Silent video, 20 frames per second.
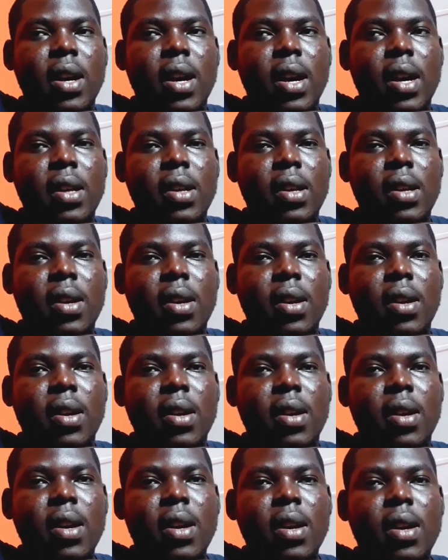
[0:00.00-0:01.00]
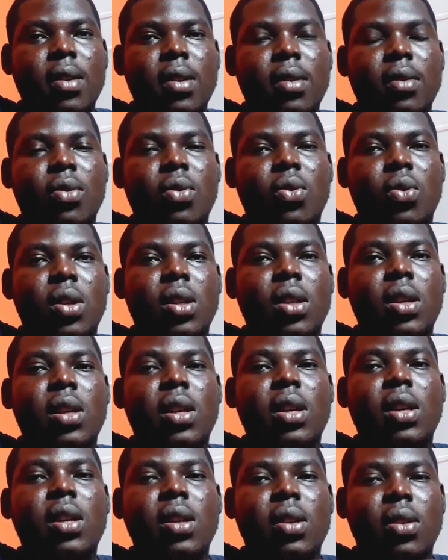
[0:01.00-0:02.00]
in her in
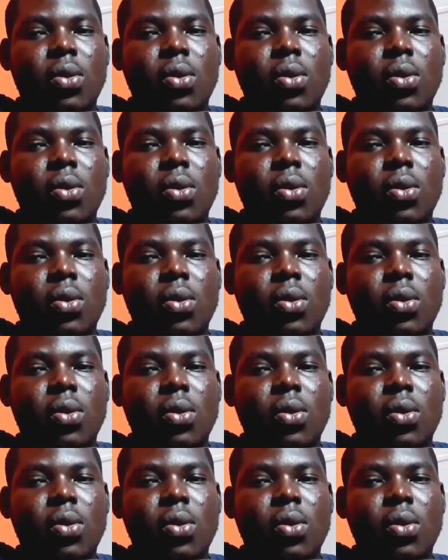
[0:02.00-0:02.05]
his